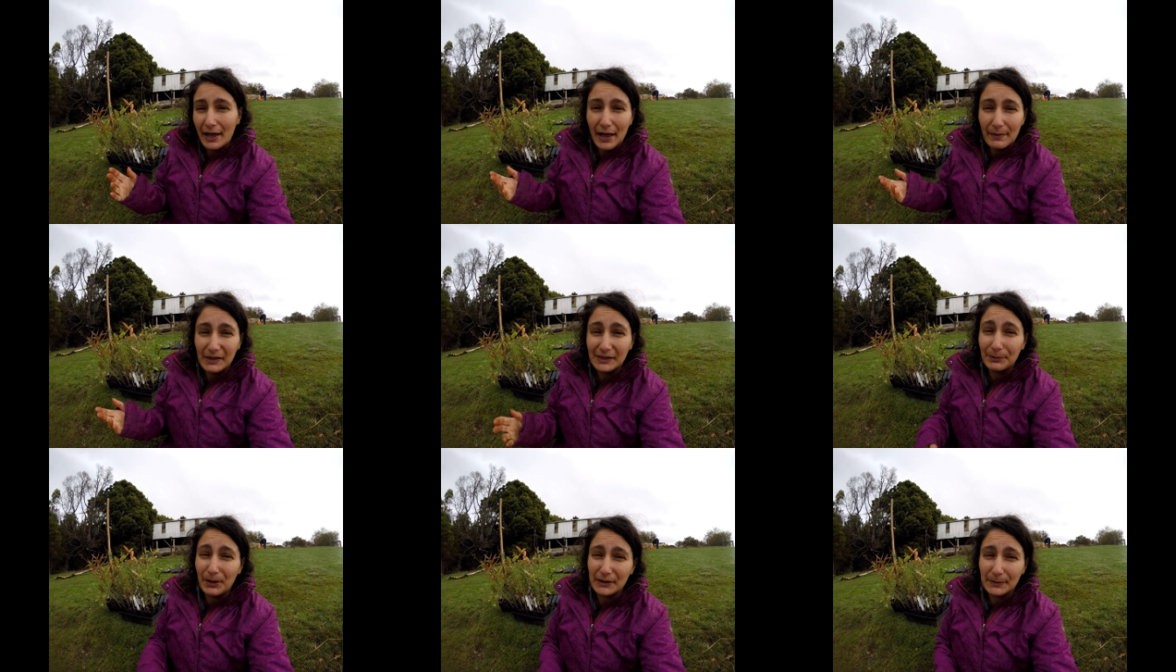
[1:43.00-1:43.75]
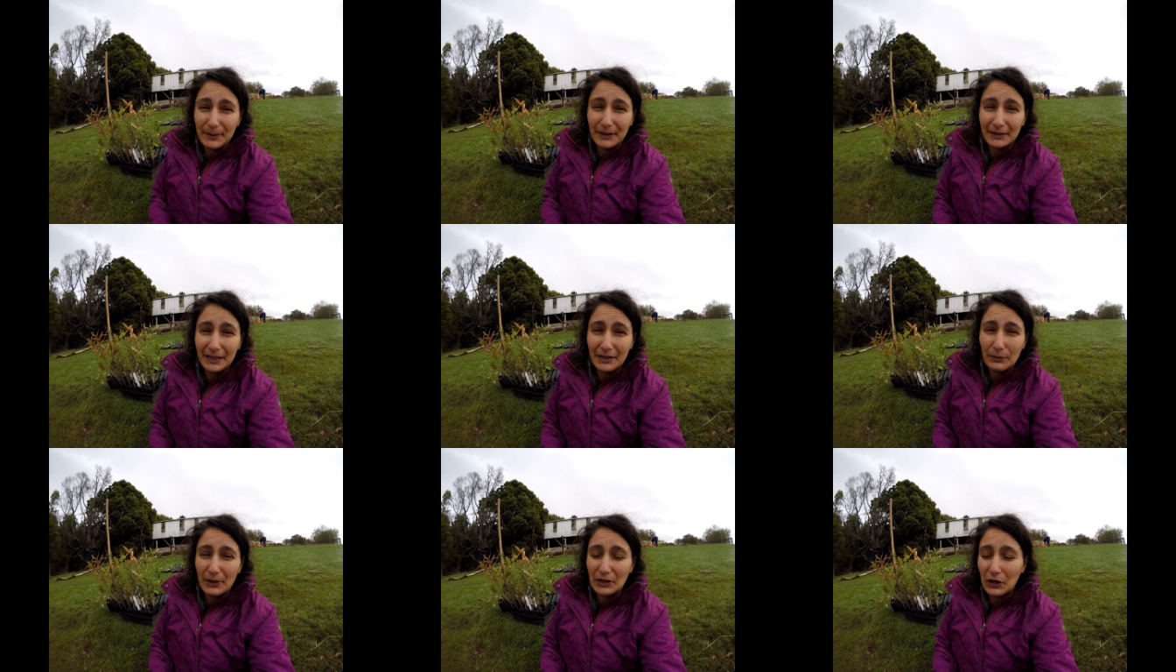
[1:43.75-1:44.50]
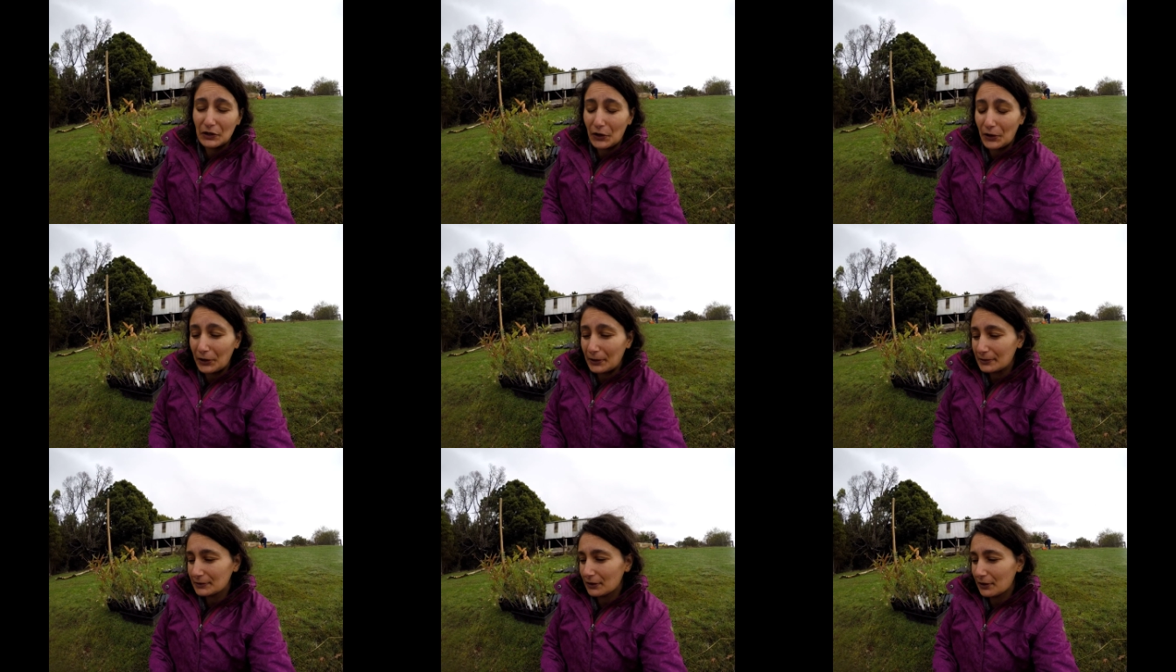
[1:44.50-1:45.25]
It's a possibility, we don't know.
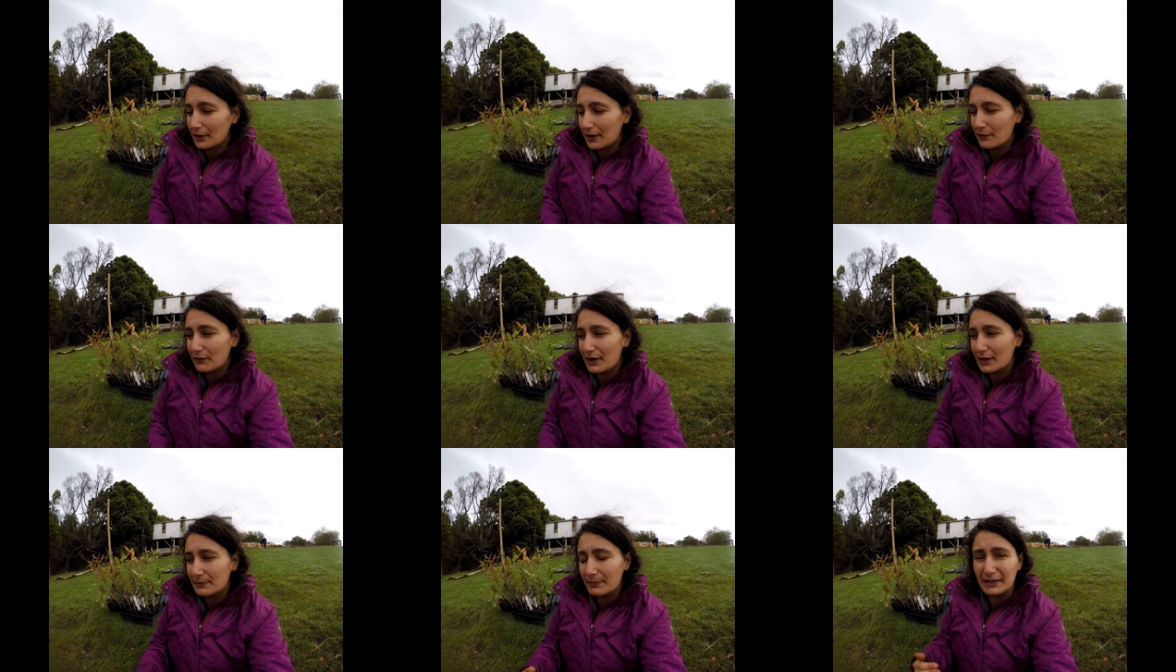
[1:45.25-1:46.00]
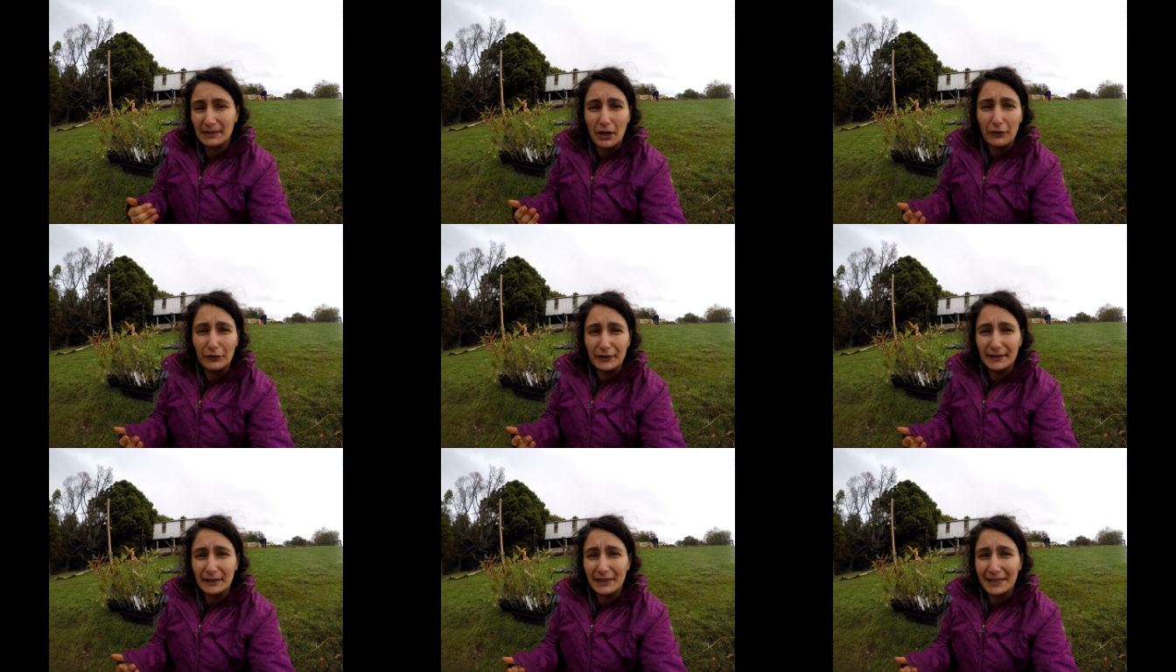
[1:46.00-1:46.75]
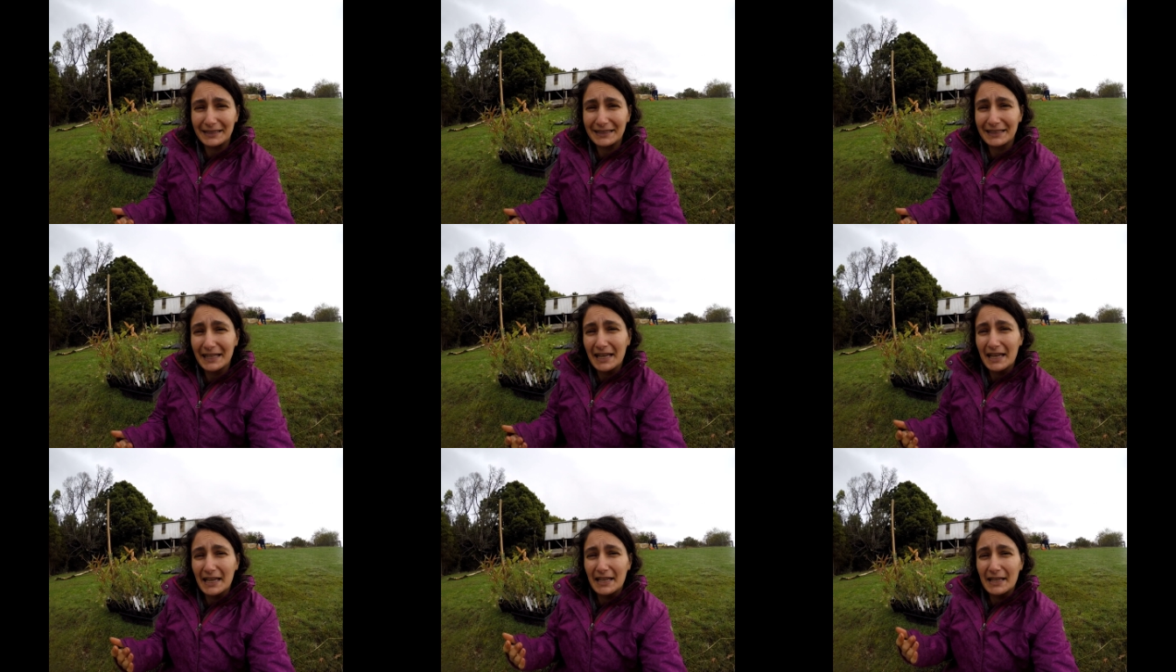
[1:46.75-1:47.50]
So if we can be self-resilient
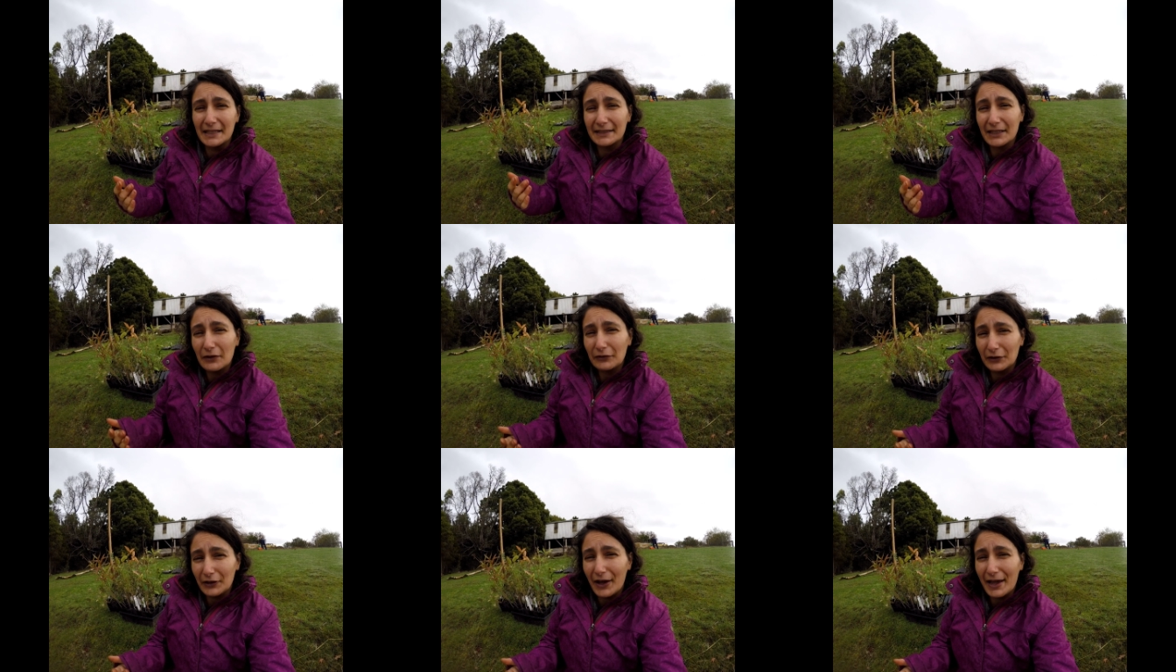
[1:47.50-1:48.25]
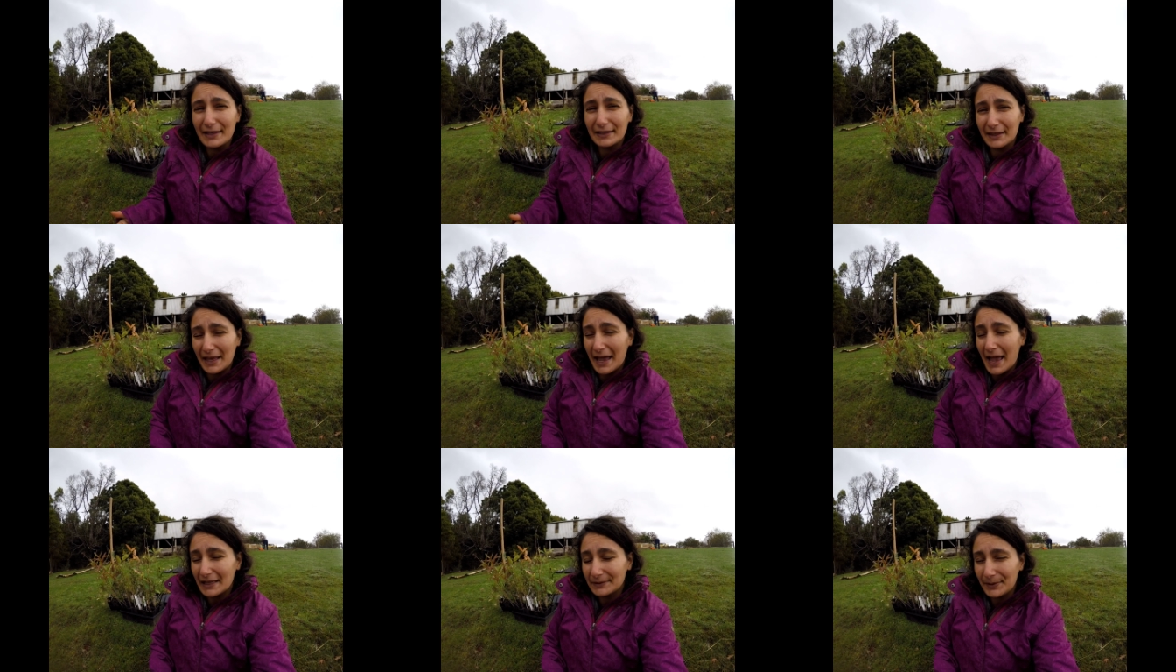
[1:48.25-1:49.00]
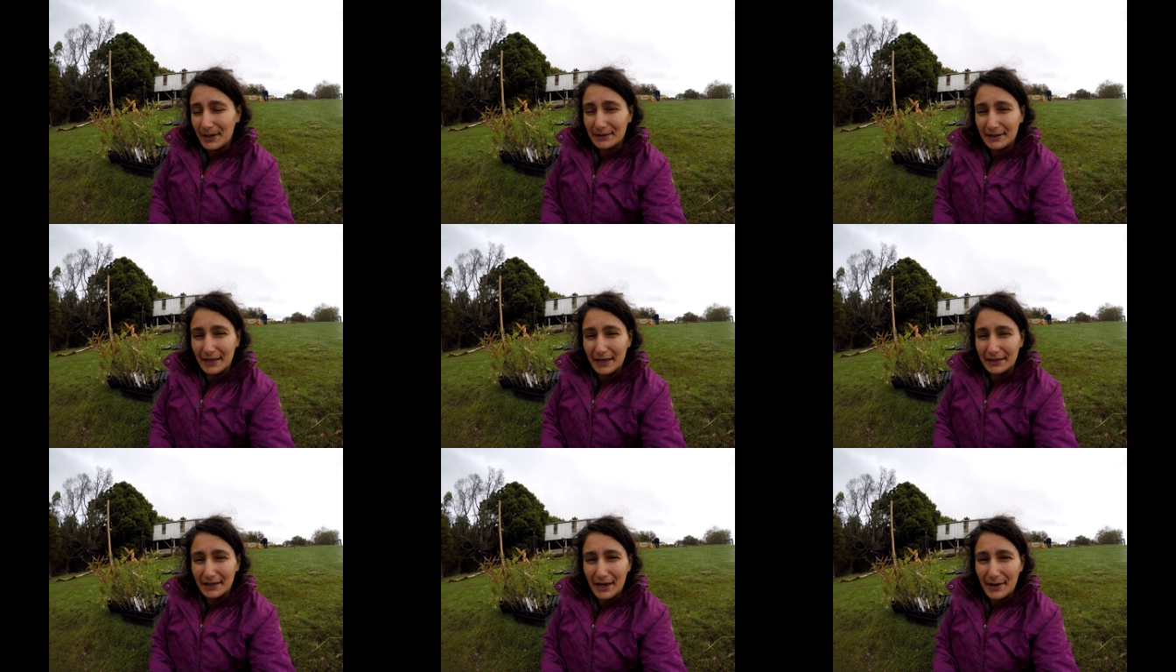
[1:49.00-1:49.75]
and self-reliant in that aspect,
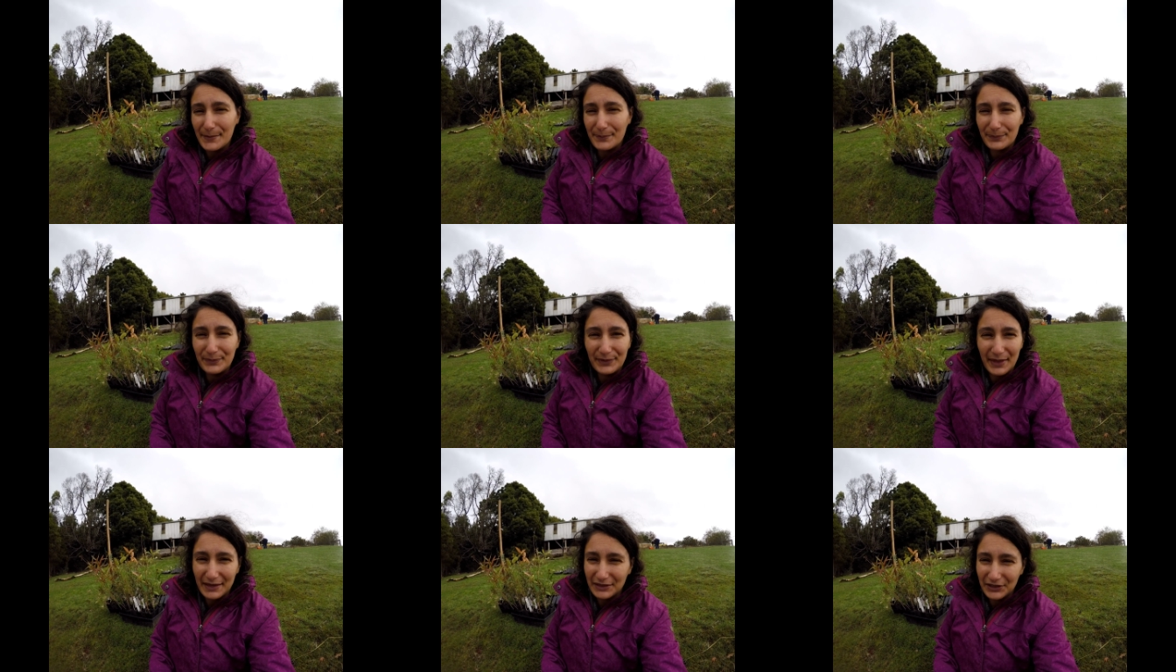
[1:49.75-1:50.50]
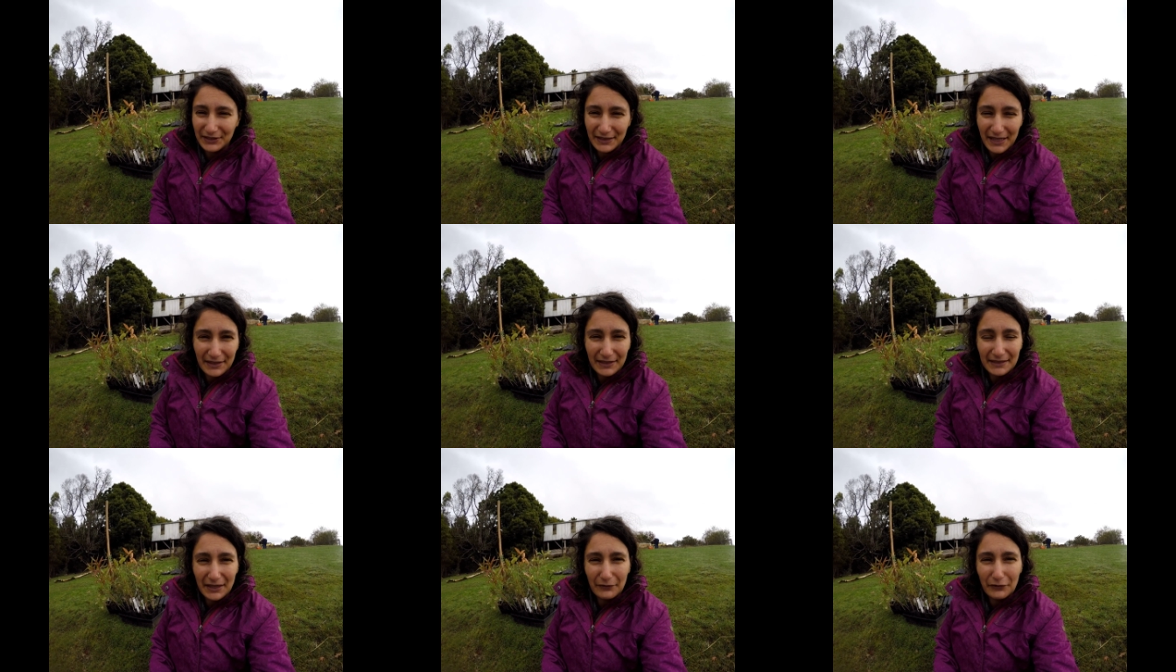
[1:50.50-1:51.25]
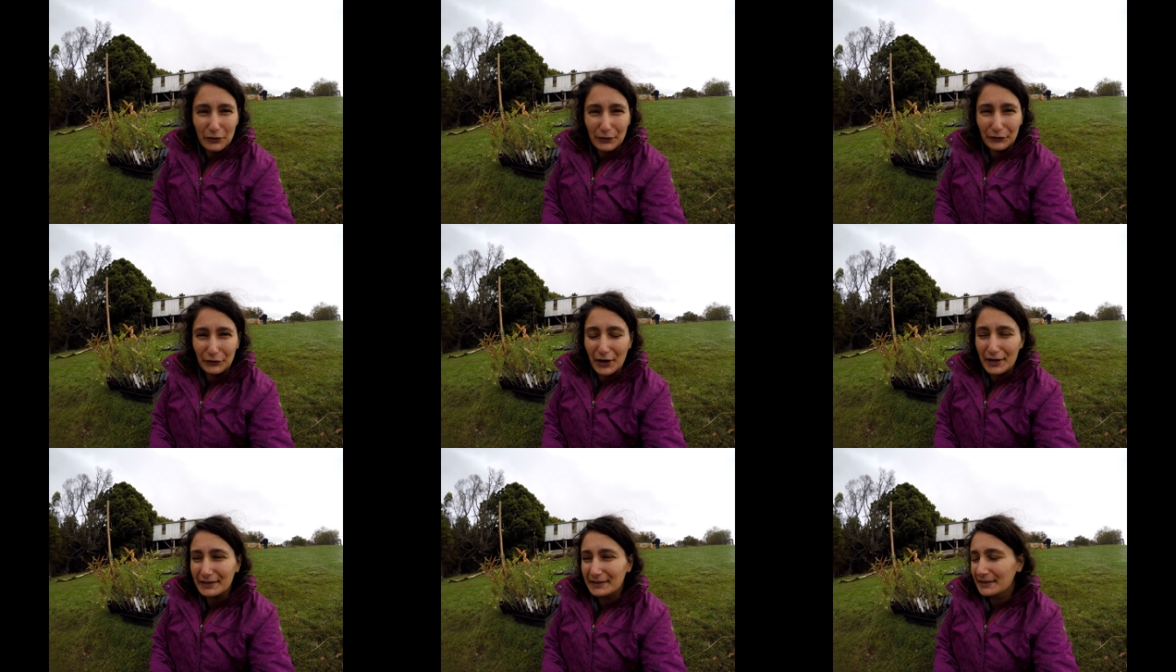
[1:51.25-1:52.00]
then that's just another step forward for
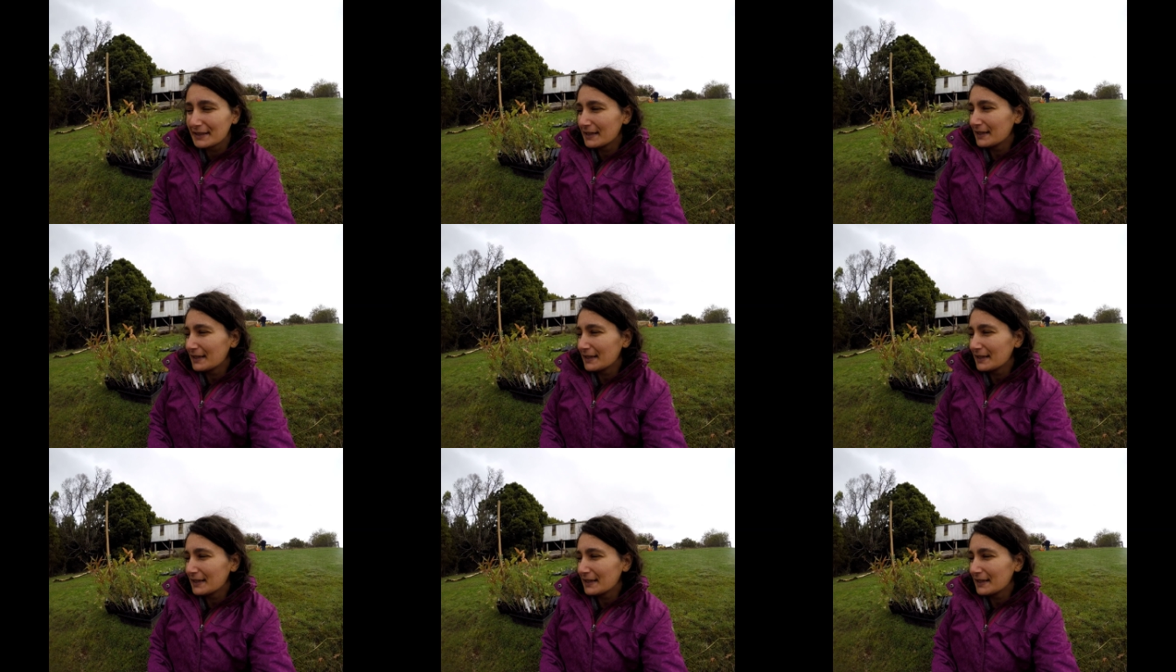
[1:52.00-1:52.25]
us.